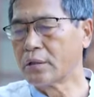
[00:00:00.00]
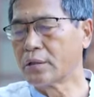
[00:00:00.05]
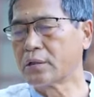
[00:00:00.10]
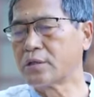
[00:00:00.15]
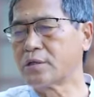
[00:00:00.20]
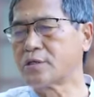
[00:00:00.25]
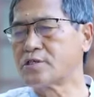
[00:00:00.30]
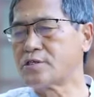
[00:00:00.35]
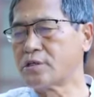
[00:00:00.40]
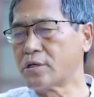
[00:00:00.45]

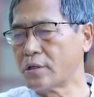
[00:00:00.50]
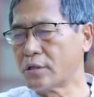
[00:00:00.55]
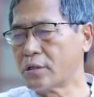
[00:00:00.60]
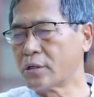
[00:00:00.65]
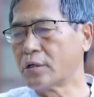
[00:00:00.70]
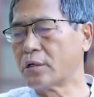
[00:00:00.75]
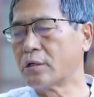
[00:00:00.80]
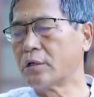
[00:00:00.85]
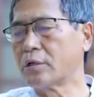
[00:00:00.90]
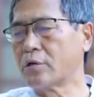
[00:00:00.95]
Christian,
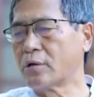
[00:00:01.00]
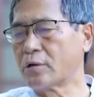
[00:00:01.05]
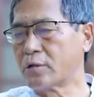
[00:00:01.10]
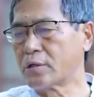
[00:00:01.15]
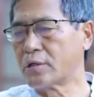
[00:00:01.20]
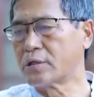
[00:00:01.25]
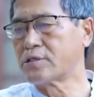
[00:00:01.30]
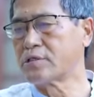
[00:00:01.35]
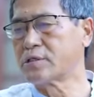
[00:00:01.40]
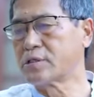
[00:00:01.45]

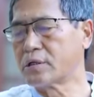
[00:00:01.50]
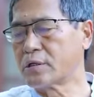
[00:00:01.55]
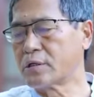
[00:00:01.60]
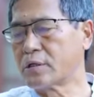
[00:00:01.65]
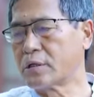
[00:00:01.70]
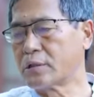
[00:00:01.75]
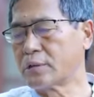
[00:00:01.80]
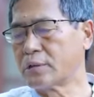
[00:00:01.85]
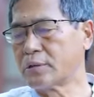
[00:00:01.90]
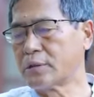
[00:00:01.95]

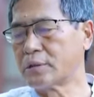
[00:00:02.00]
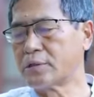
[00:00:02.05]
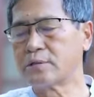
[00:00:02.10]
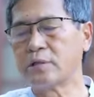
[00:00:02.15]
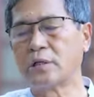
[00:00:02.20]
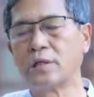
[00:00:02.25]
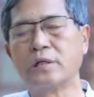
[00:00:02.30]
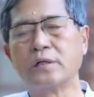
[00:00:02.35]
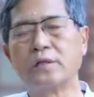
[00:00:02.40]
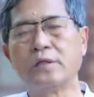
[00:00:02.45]
non-Christian, that is
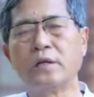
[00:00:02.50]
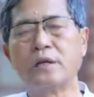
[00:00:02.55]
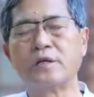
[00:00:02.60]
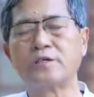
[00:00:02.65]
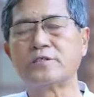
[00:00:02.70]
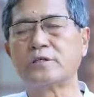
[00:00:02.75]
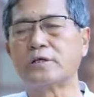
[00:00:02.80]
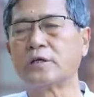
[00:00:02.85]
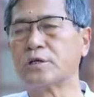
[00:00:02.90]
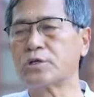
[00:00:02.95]
the
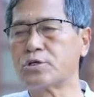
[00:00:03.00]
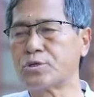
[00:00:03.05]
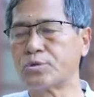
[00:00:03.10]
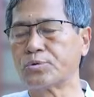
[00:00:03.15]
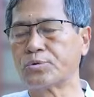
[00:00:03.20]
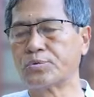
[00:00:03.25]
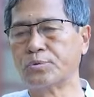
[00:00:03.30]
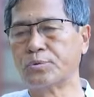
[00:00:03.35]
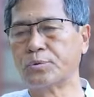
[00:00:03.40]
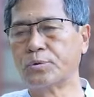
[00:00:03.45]
listing
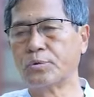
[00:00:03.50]
issue.